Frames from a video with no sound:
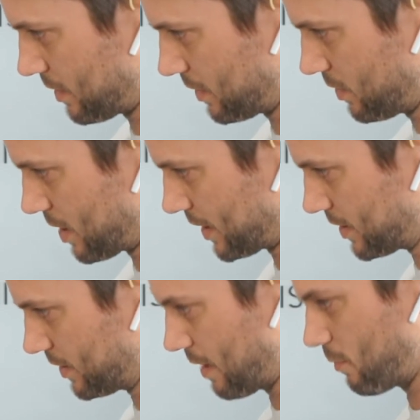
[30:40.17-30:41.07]

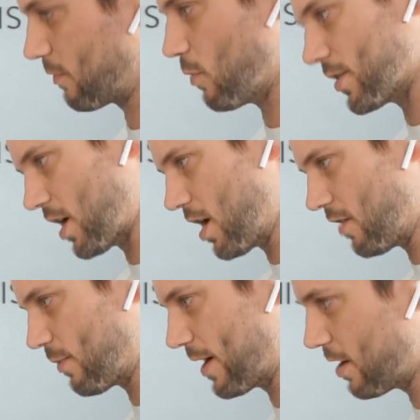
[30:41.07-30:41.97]
nice. Now we've worked
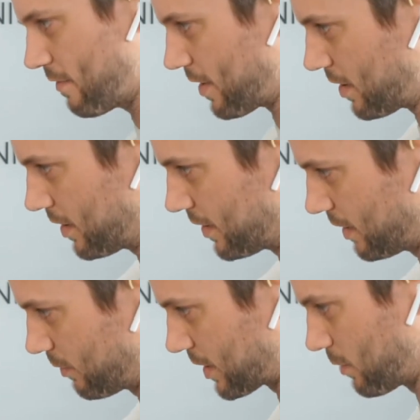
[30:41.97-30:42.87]
halfway over, and
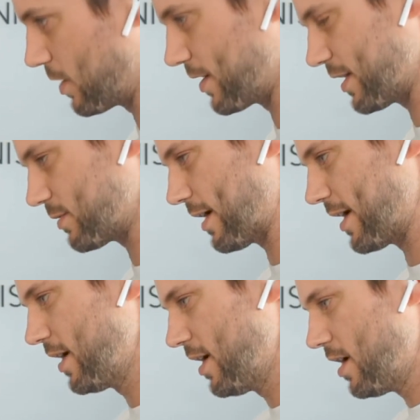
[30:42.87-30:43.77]
then we're going to work this
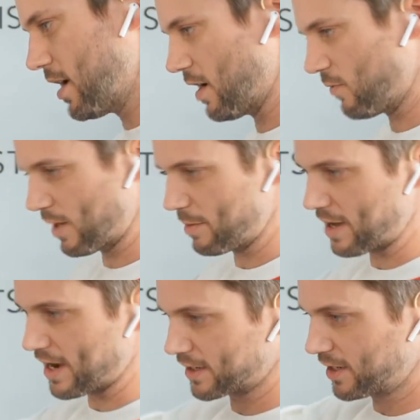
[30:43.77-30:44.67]
way halfway
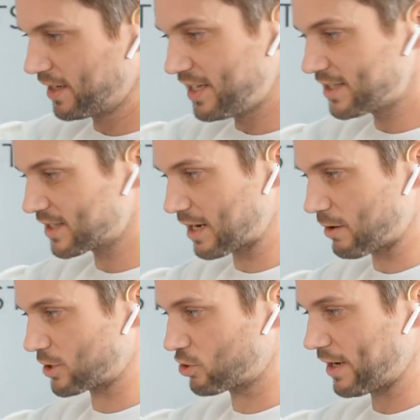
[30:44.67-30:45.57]
back. And this is
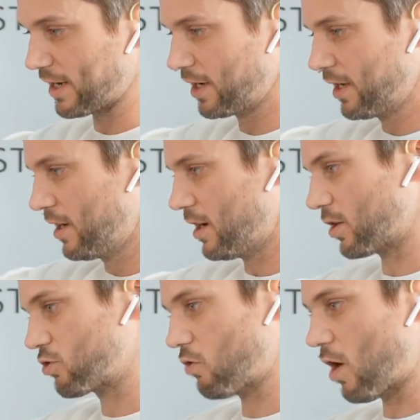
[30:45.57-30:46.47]
how I treat
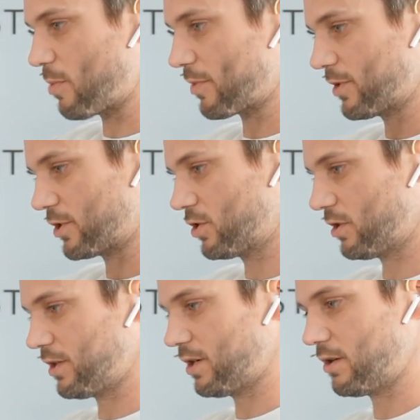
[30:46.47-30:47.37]
a crop on
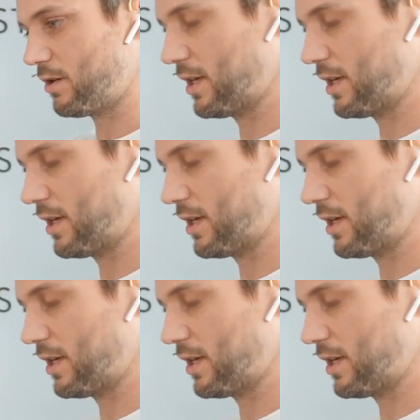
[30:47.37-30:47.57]
on a